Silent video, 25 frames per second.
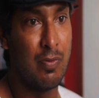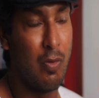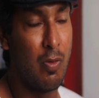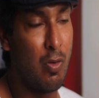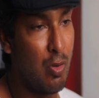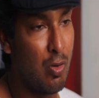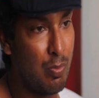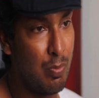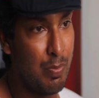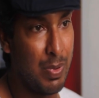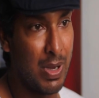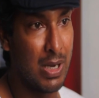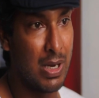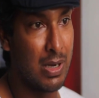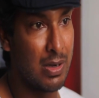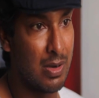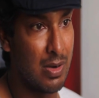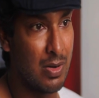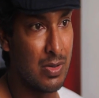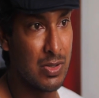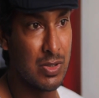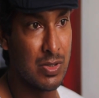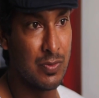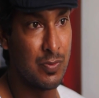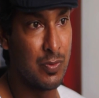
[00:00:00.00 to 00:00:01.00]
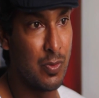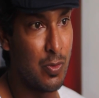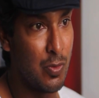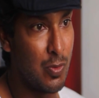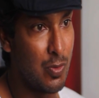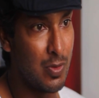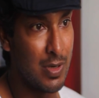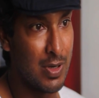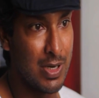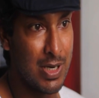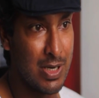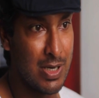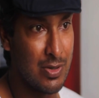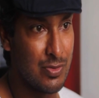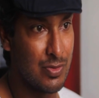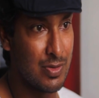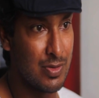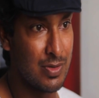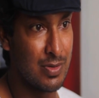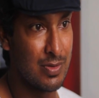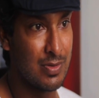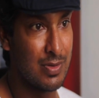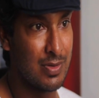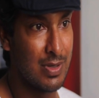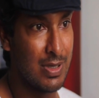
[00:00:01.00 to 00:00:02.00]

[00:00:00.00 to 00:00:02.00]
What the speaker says: all backgrounds, of all ages,